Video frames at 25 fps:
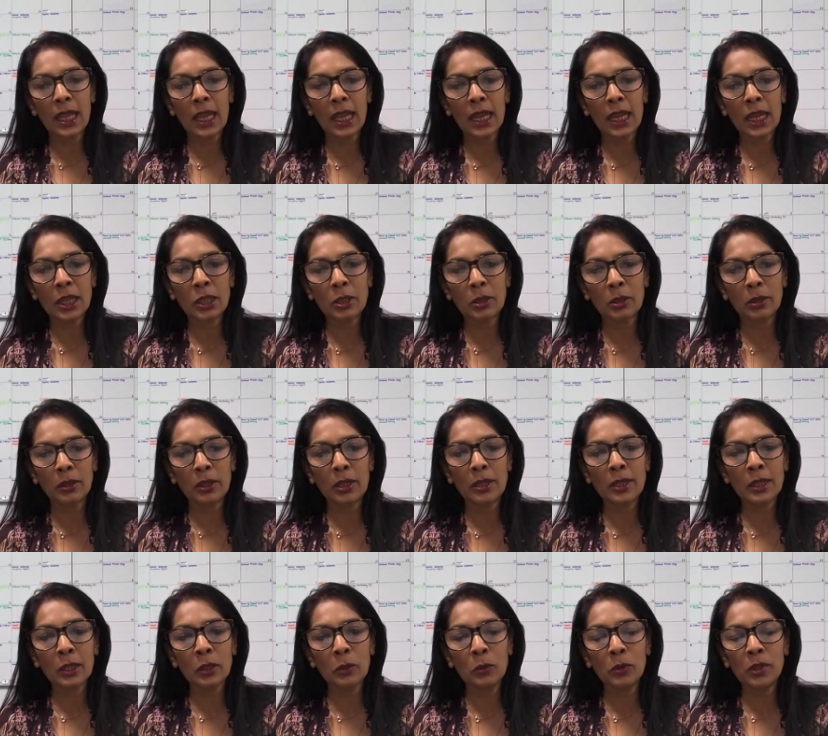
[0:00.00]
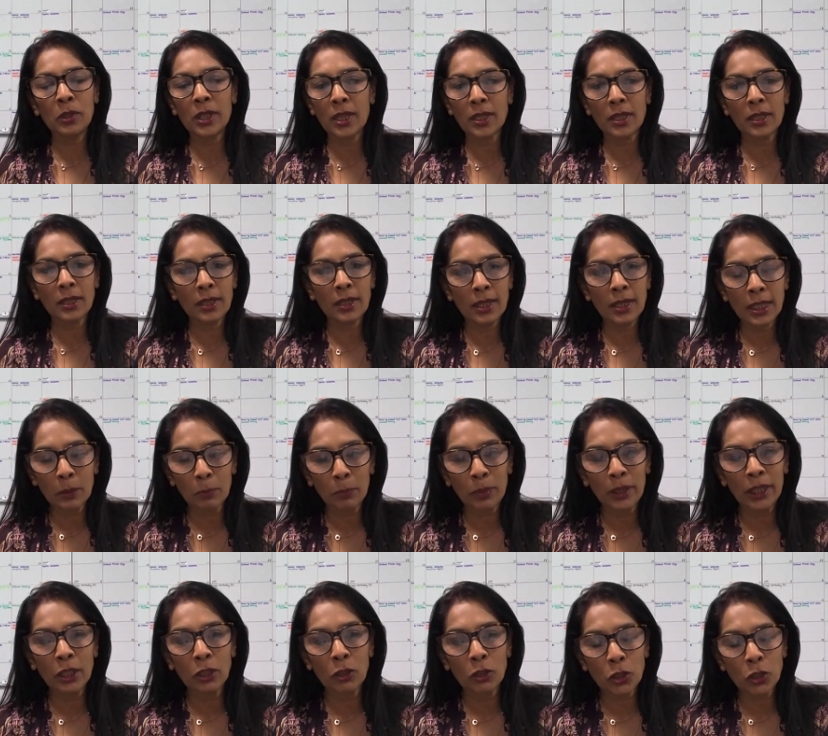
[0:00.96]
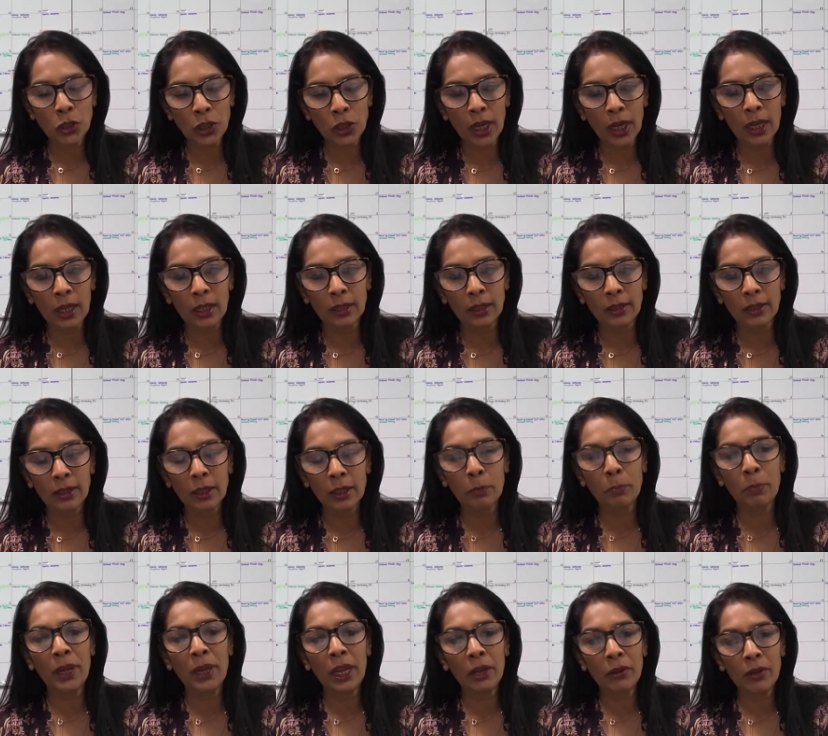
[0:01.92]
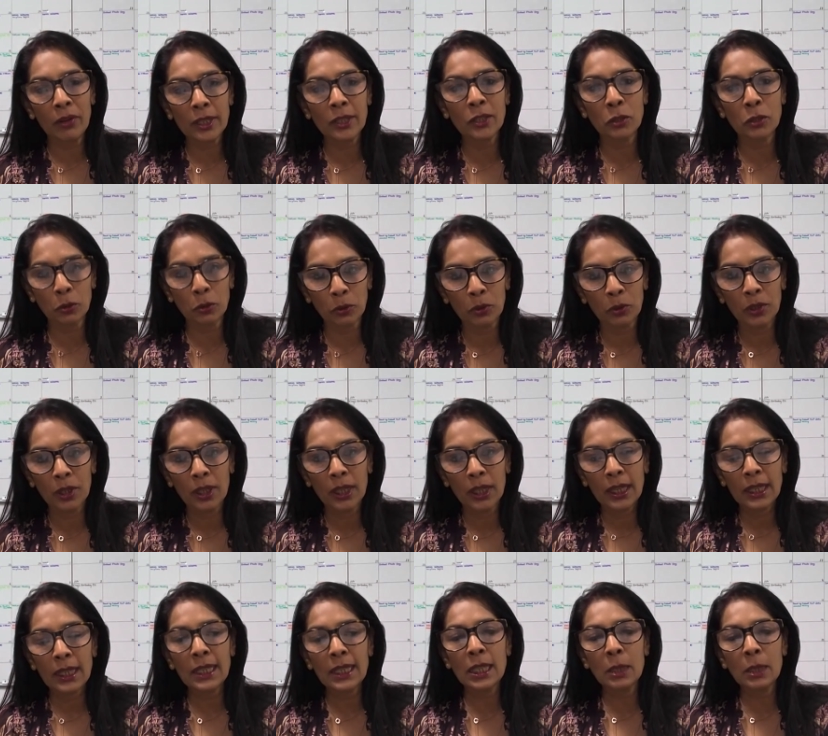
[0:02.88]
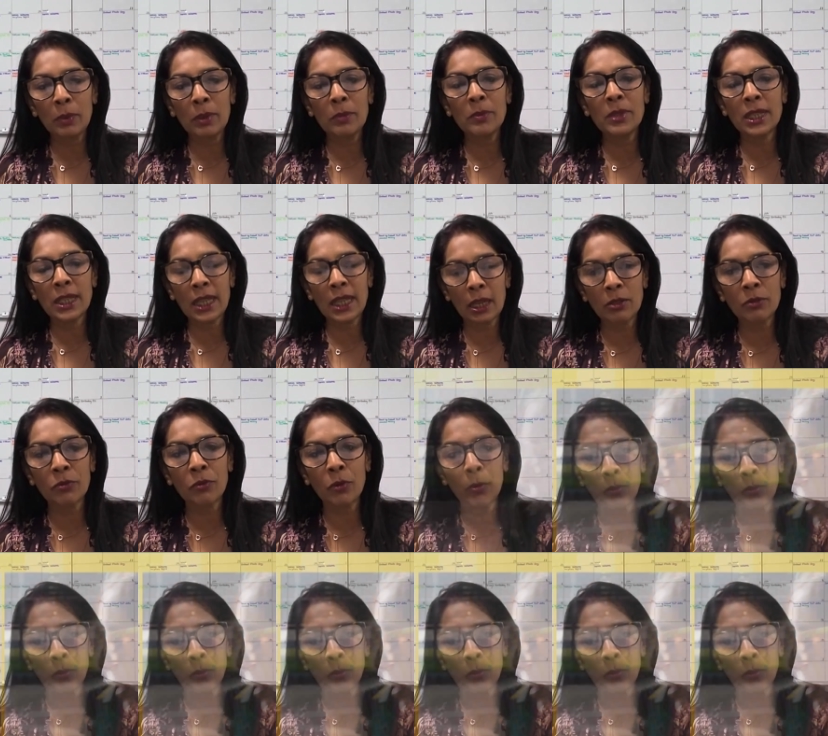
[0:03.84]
that the school doesn't discipline your child, the parents do. Discipline stems